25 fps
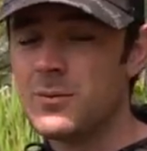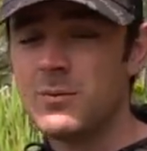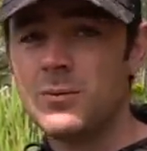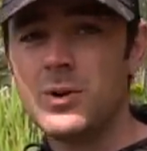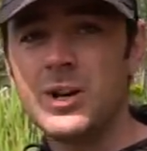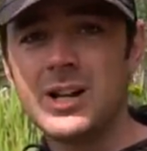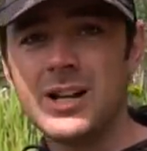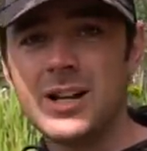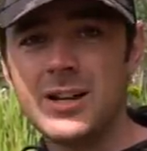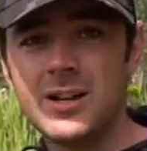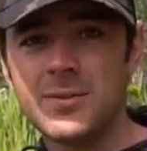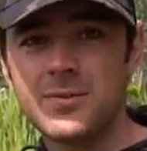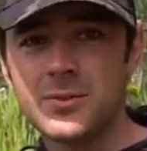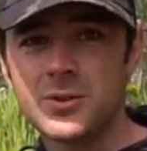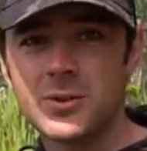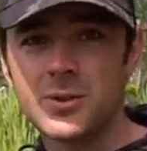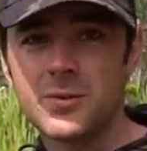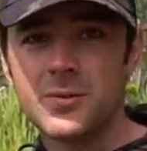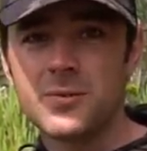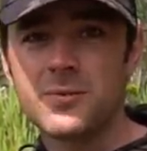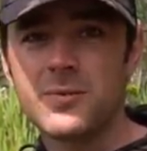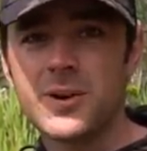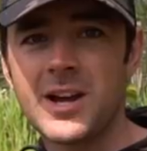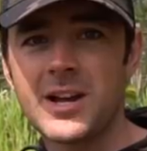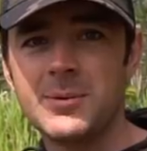really
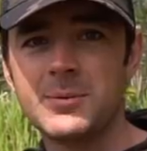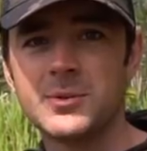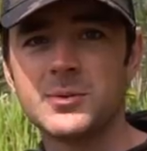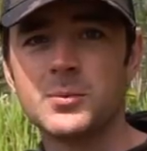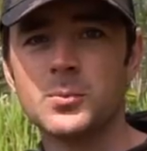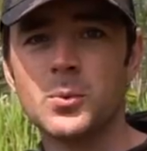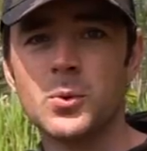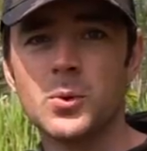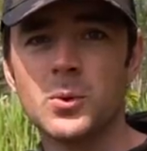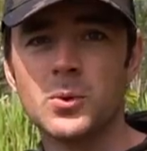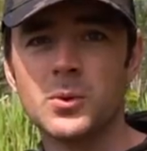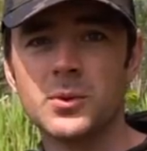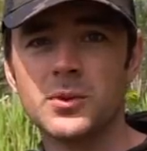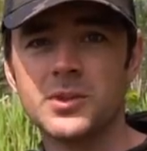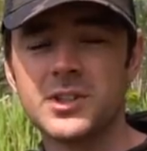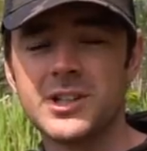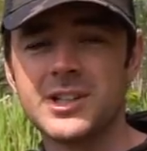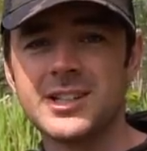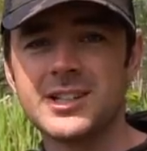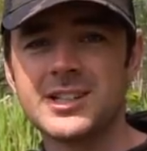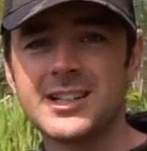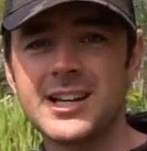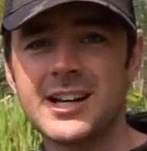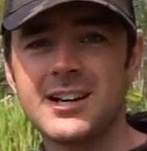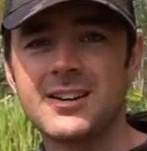sort of famous walls in
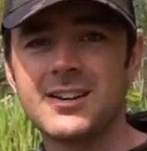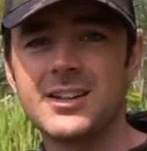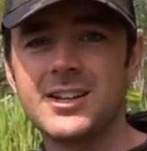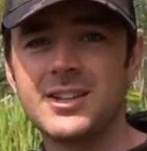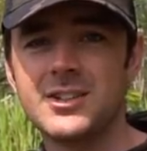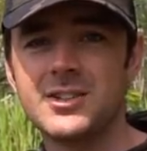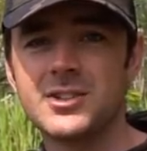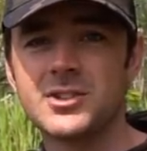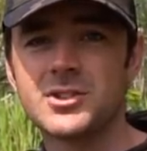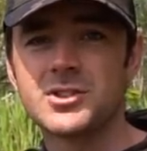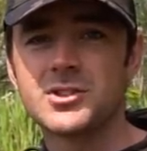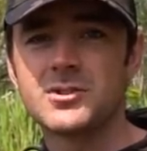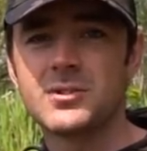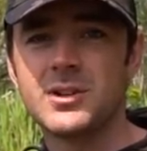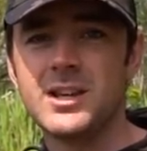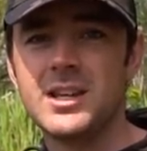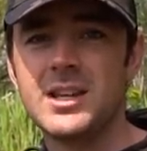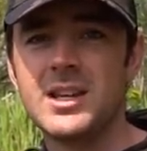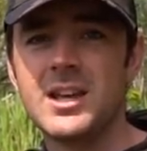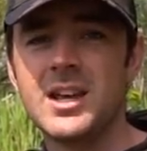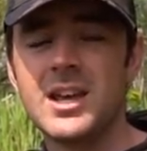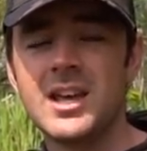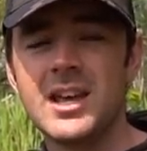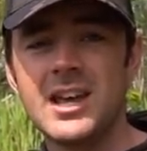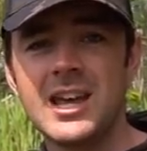the tackle
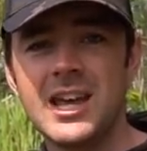industry